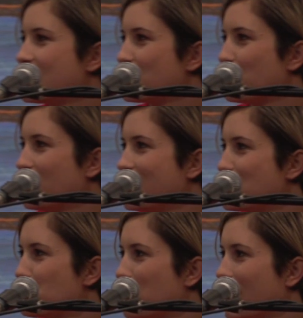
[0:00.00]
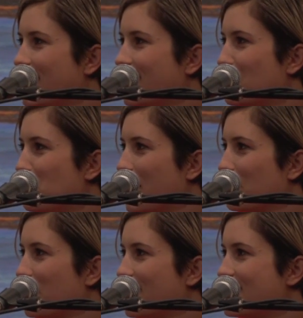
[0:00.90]
just finished painting the
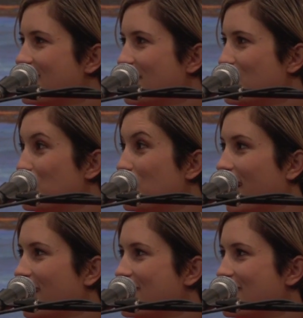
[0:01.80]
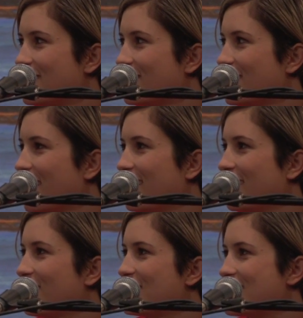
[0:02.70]
back fence in 2 days,
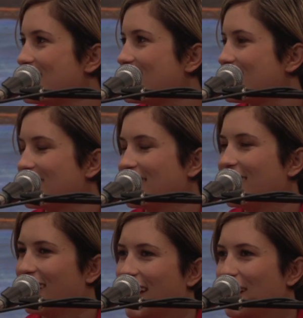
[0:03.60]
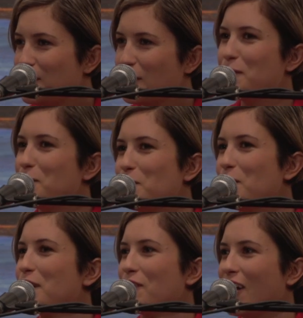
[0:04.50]
and it was this incredible
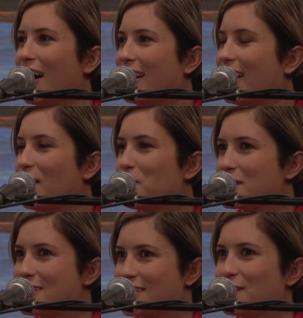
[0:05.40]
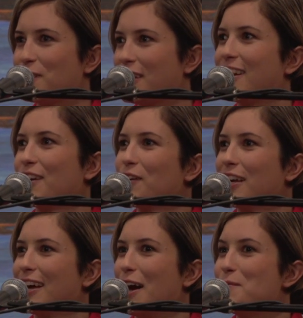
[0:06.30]
work of art, and I was just looking at it going,
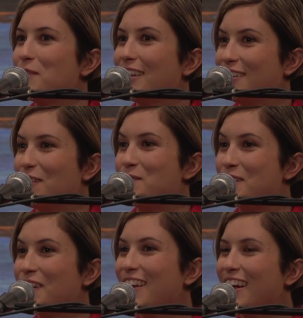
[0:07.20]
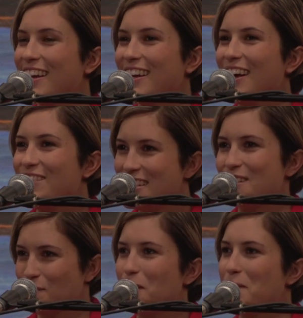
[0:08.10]
I can't believe I'm so lucky to have this
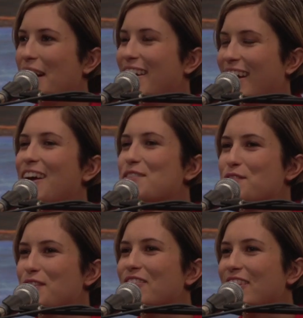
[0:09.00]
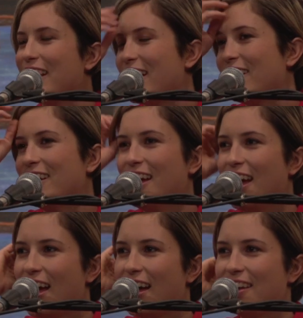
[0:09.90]
in my backyard forever now.
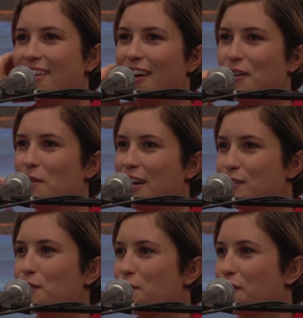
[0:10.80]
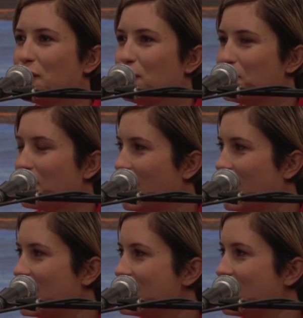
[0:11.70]
And I took a photo of it
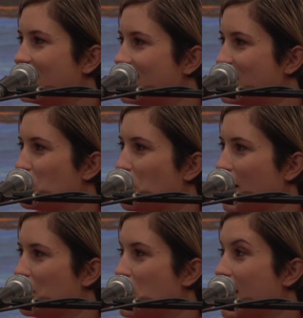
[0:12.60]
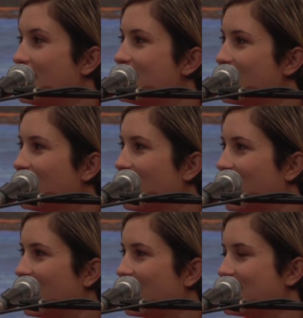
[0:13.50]
and I sent it to my manager,
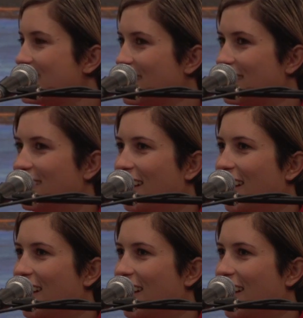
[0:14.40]
and I said,